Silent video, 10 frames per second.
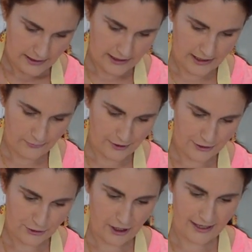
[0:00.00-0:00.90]
Then you want to
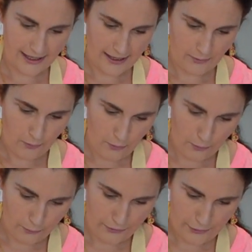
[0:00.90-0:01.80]
try and get
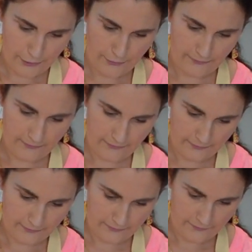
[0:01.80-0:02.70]
all the
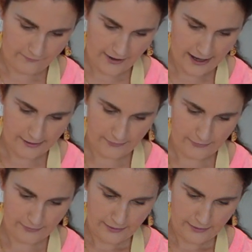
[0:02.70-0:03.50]
fat